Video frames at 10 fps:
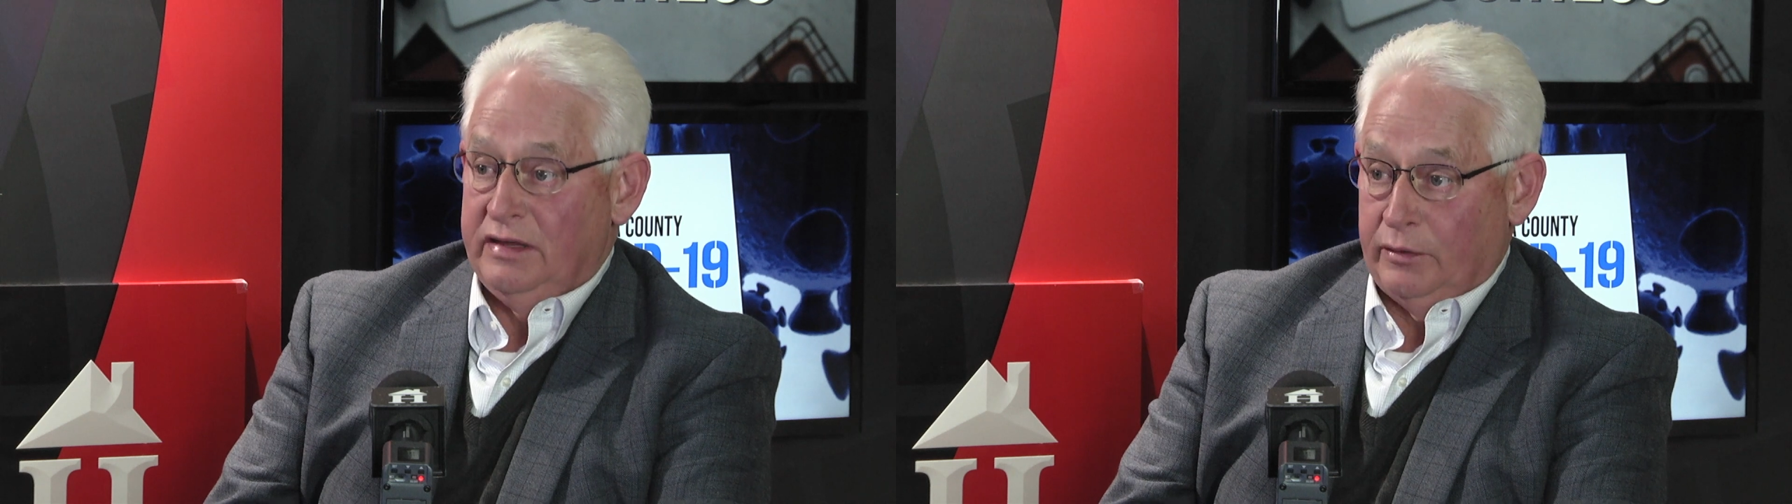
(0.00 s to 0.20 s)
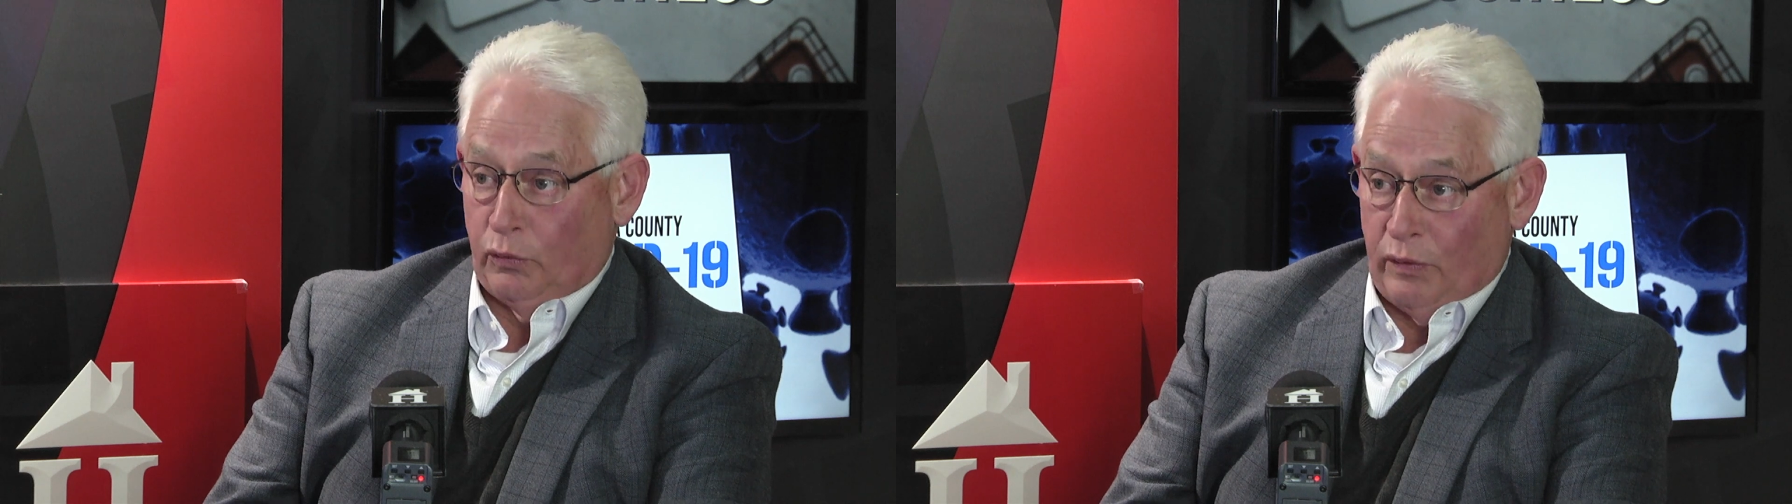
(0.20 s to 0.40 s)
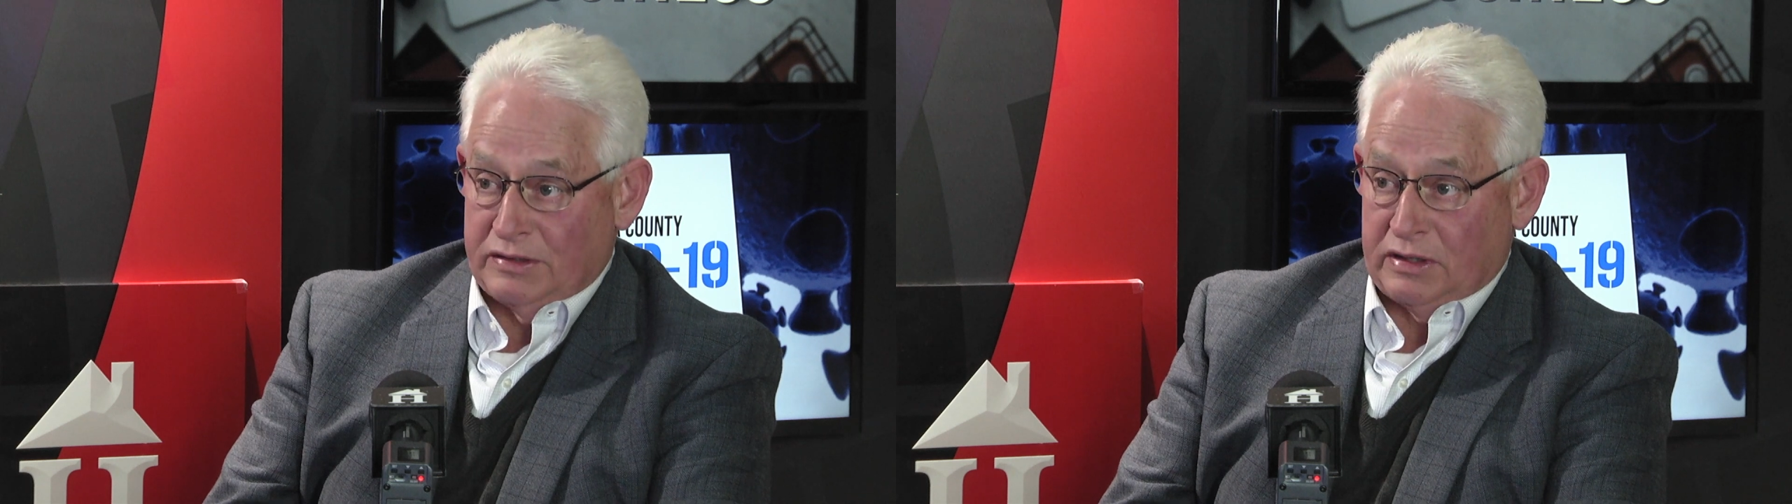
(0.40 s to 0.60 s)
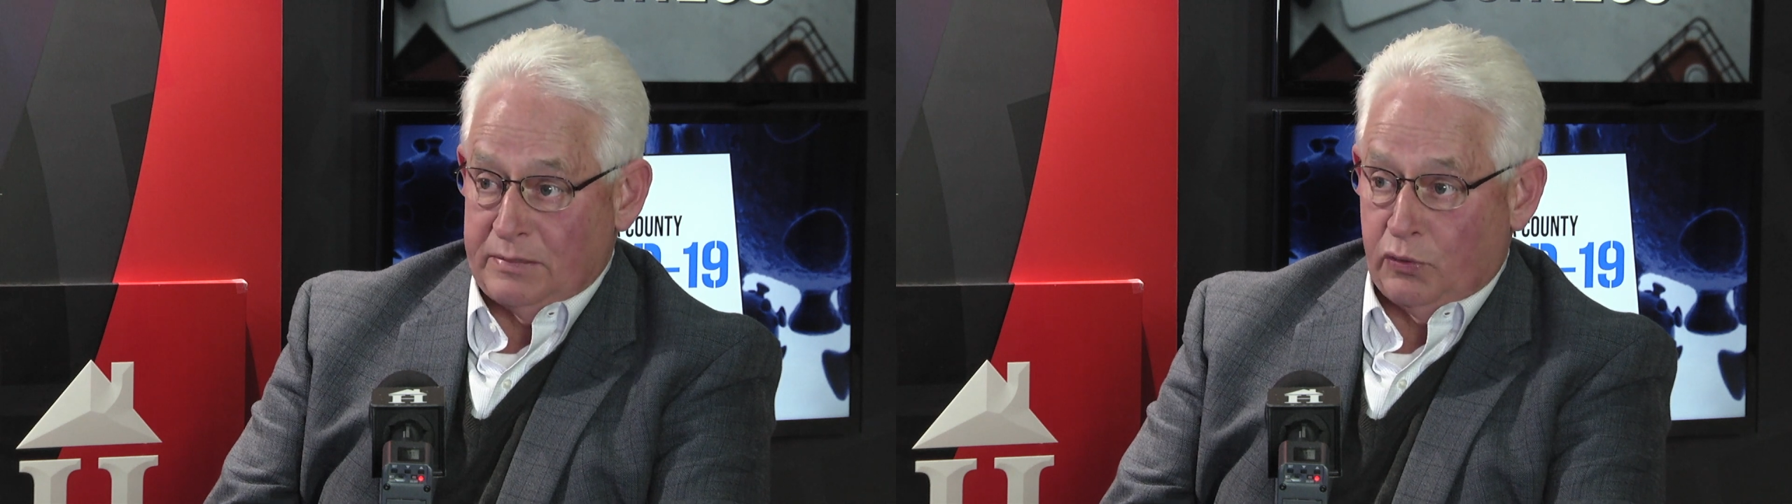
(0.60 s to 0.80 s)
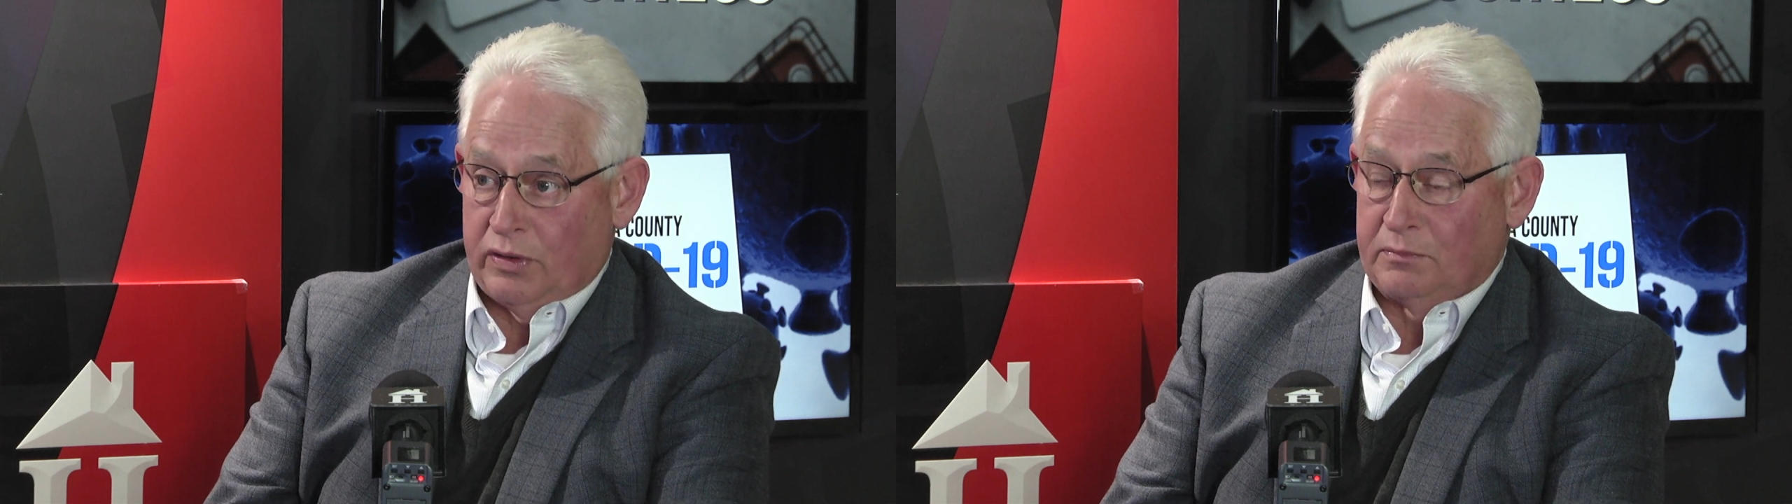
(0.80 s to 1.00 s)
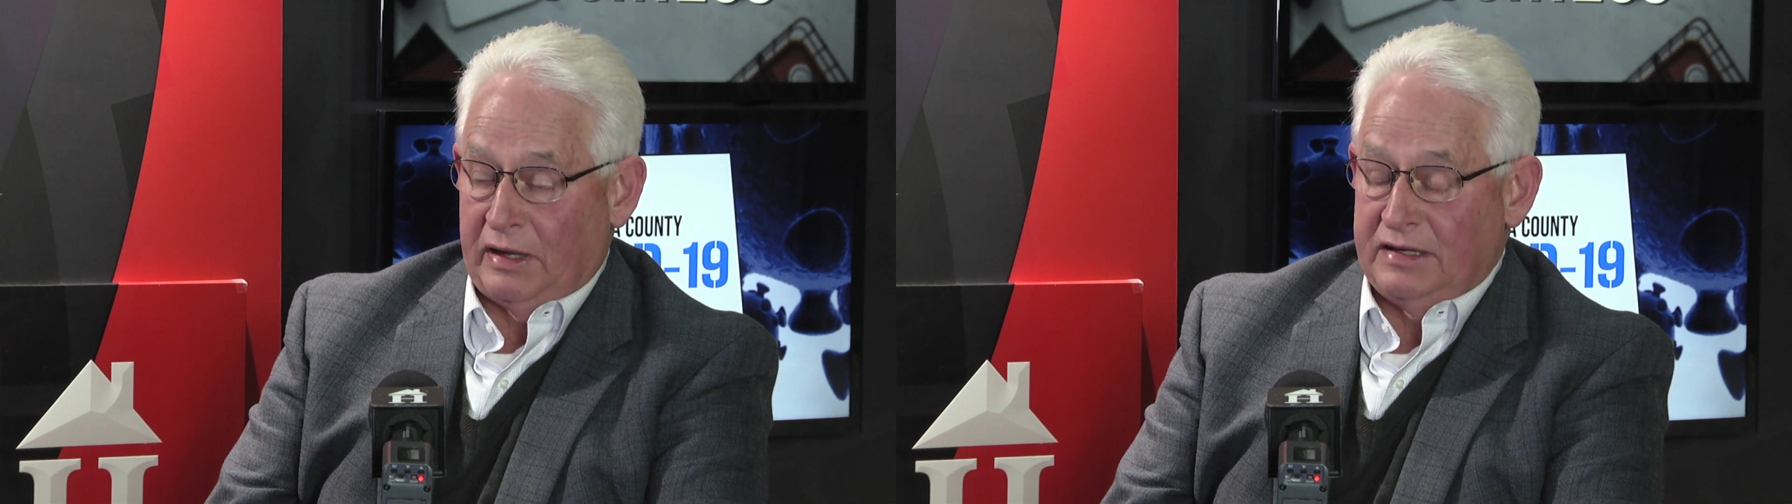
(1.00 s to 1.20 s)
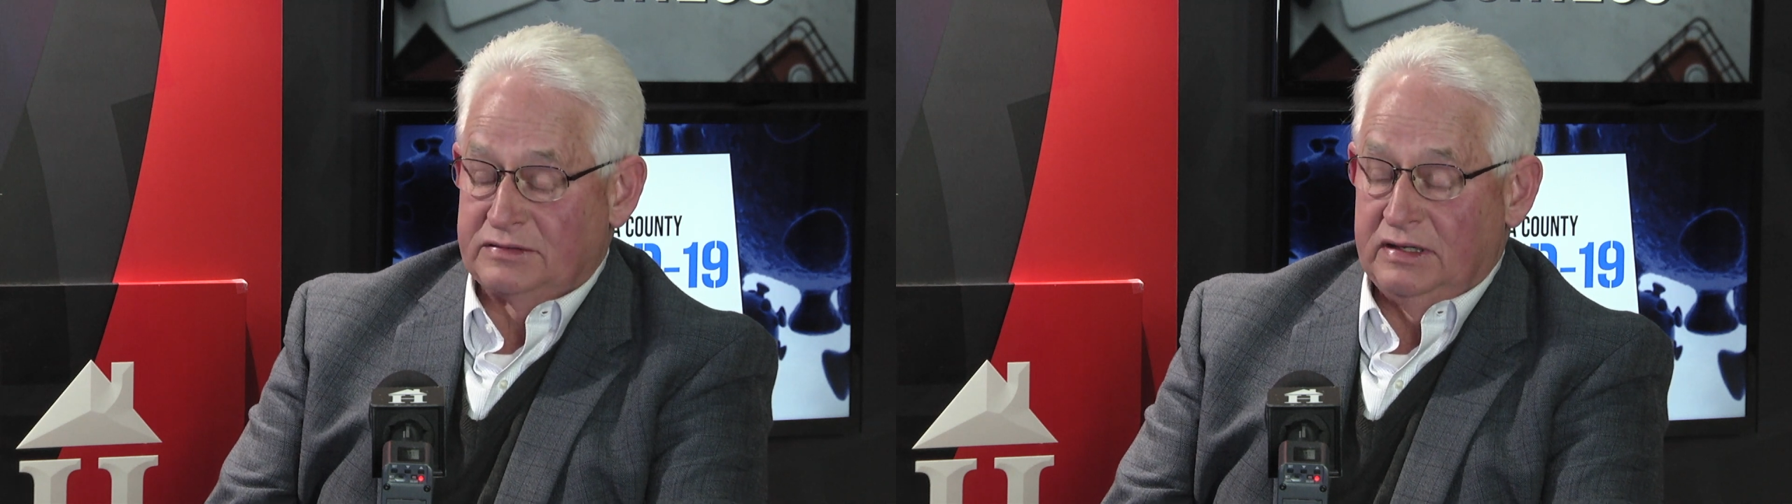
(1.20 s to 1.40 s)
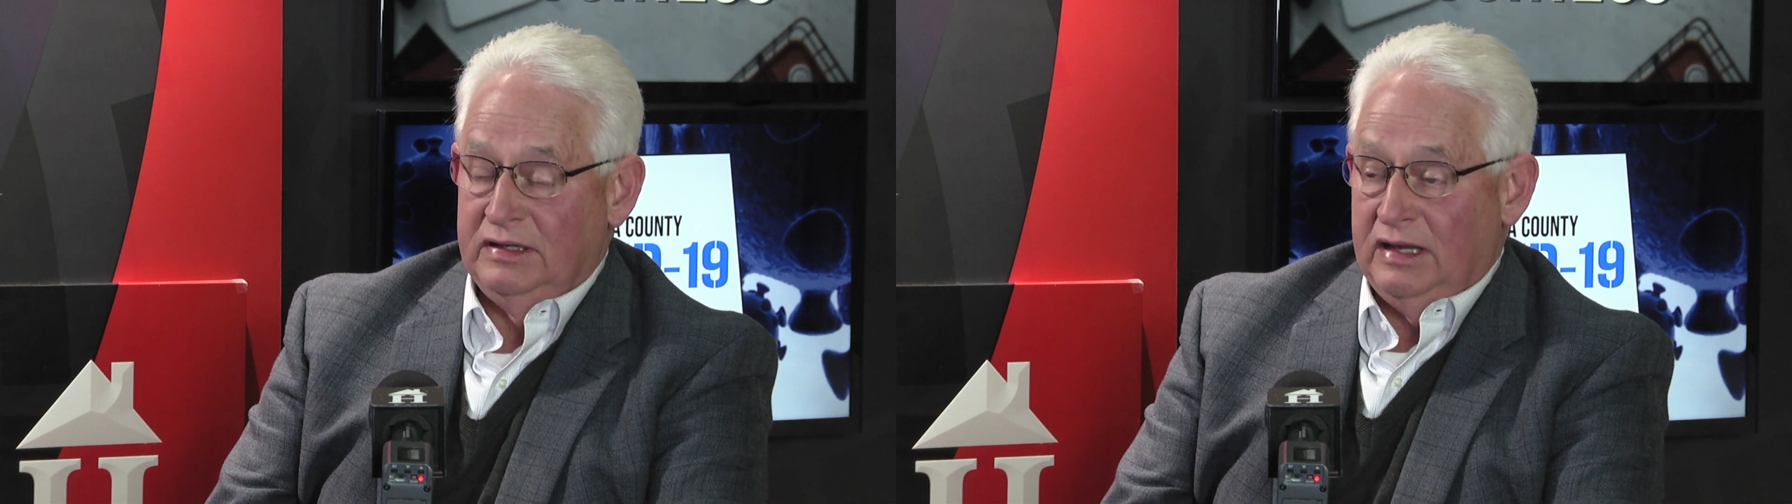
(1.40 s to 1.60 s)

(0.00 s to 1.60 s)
that were originally put in place.